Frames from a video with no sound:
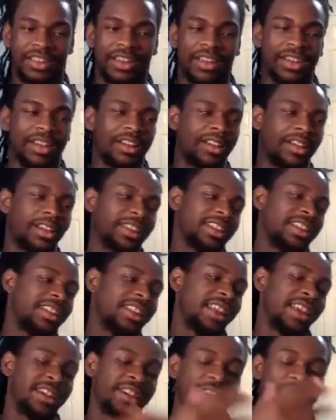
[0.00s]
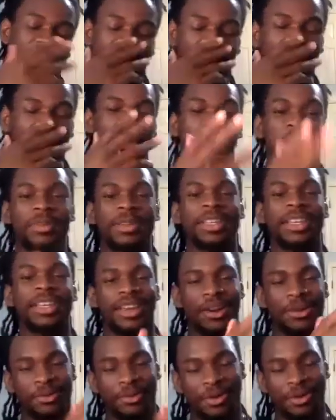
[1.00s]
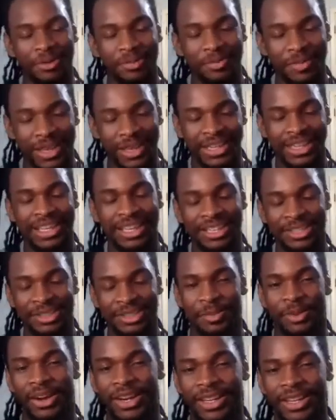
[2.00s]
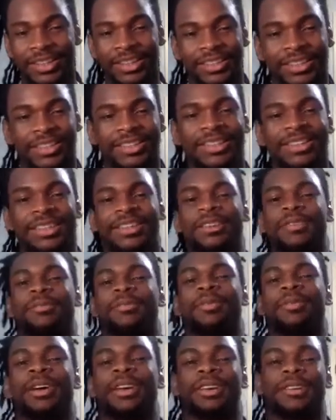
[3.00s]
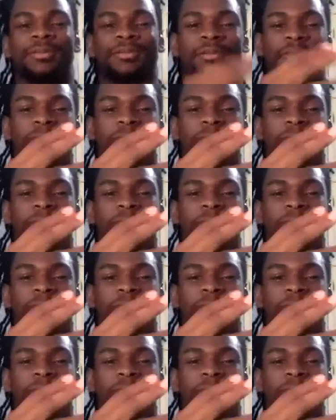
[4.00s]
All right. Now, normally I wouldn't bet against Brady, but